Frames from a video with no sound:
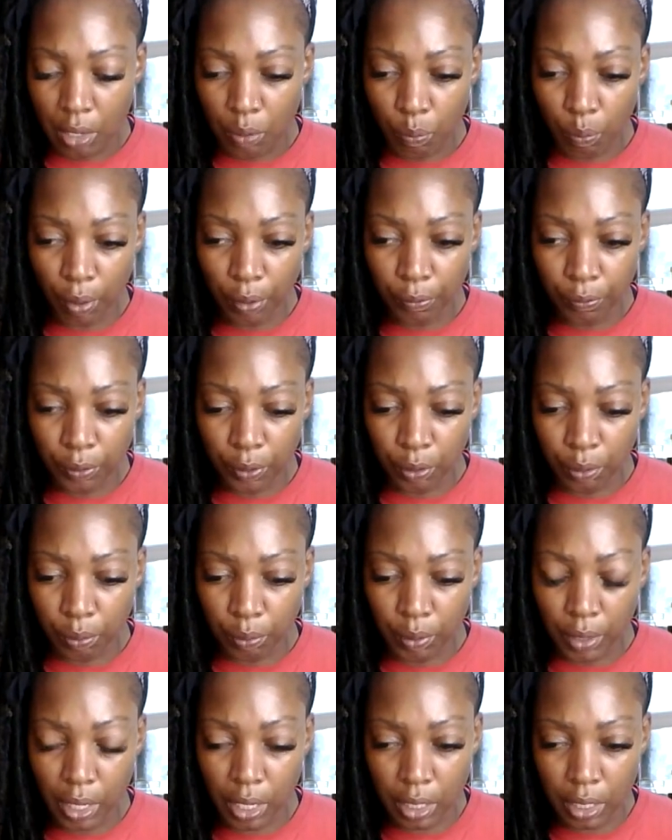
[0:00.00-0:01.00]
with
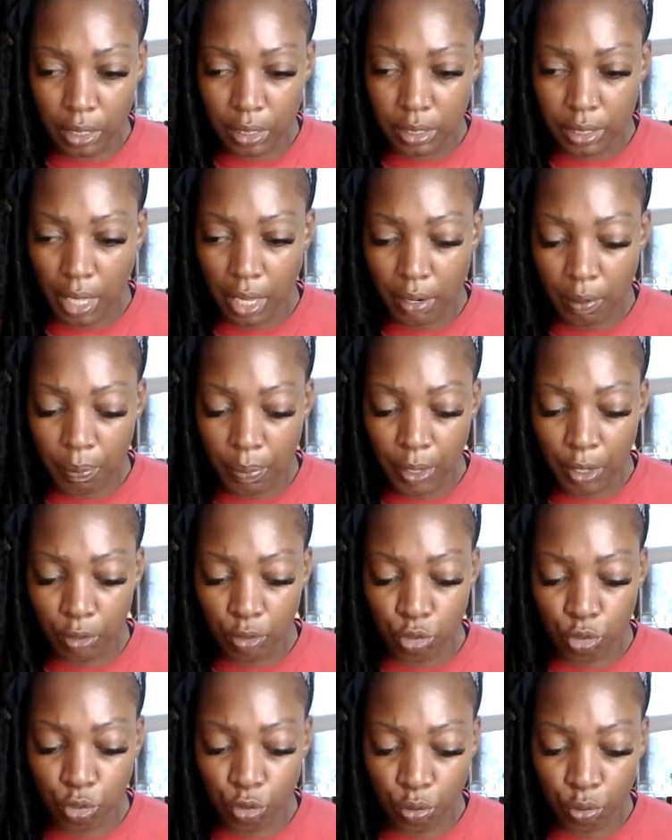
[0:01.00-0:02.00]
you and instead of being
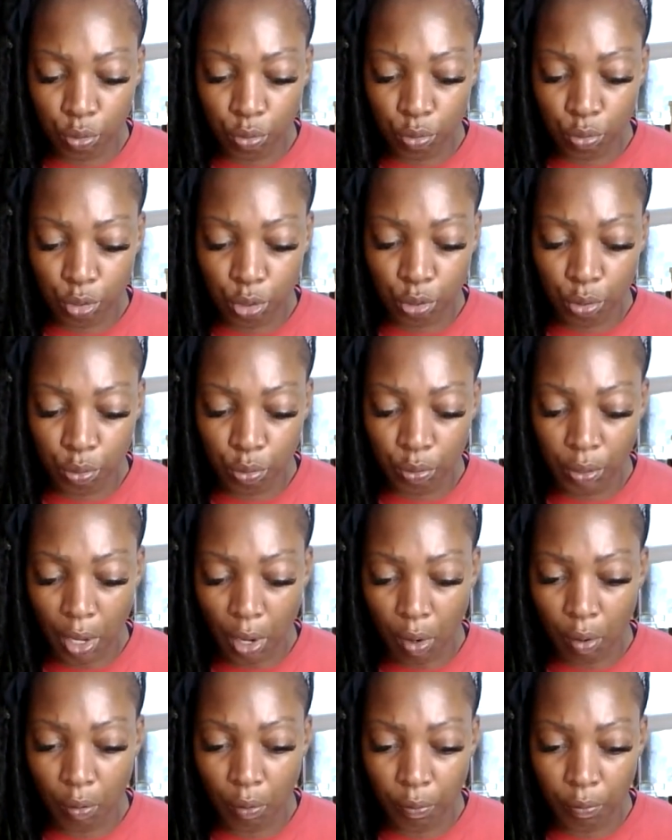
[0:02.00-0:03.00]
true to
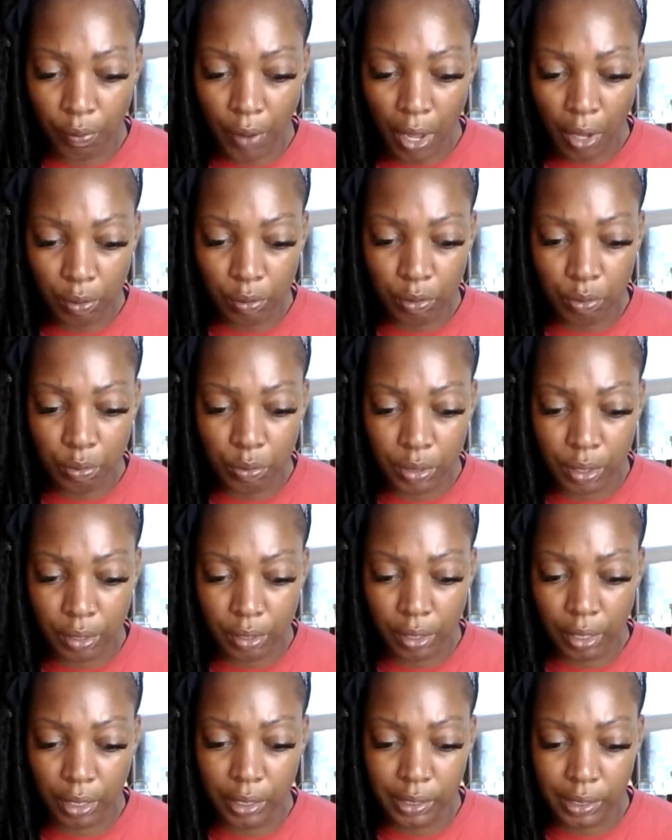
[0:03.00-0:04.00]
their own values and
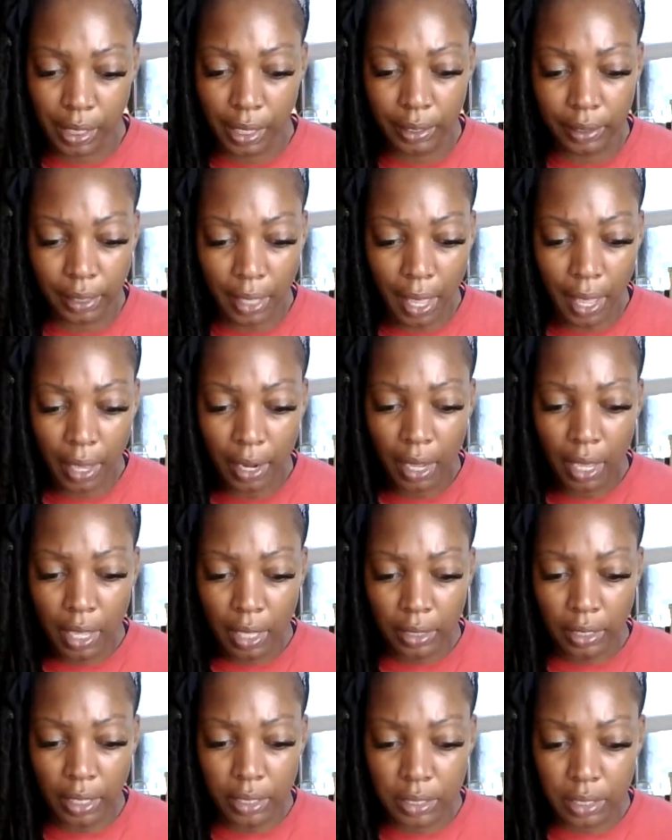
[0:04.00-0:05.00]
things like that
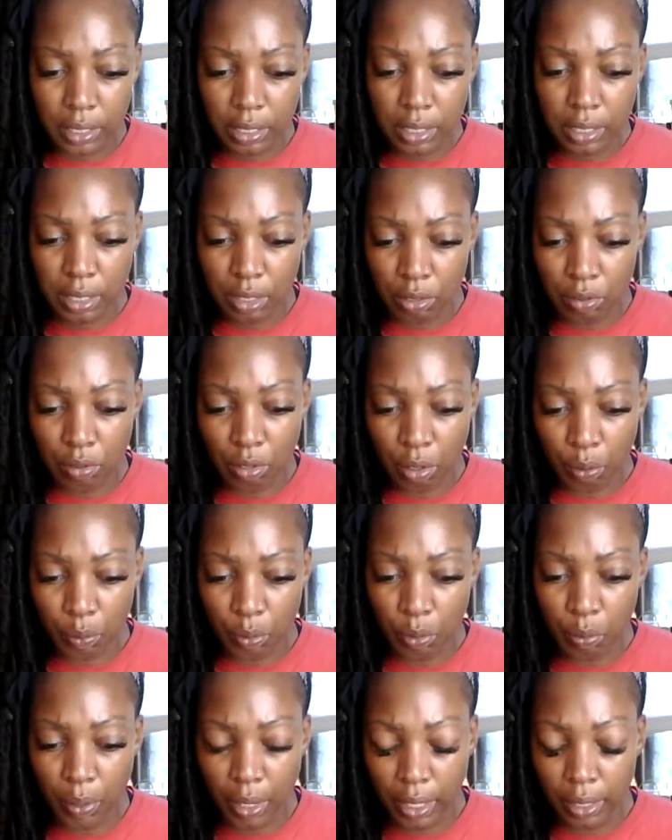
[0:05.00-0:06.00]
they just you know
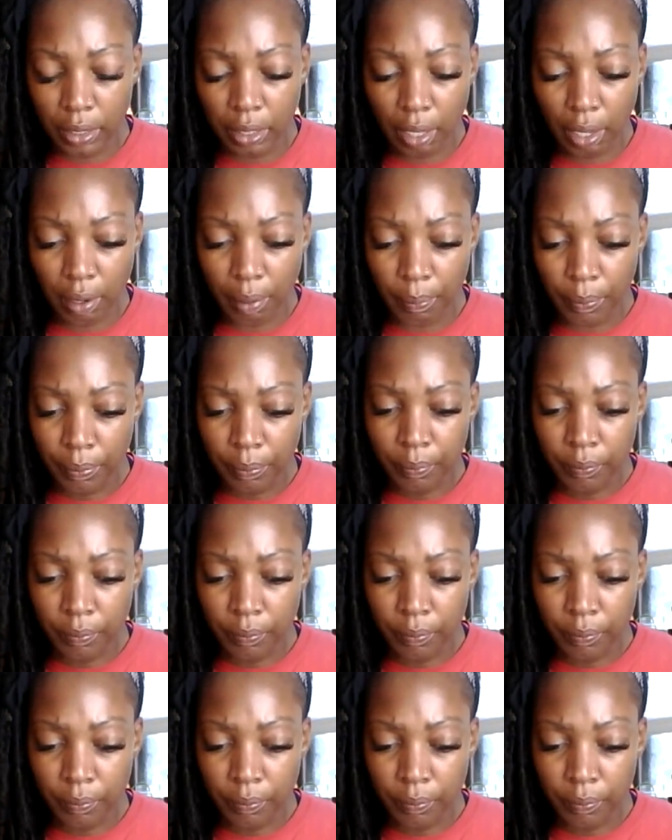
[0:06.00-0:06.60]
you end up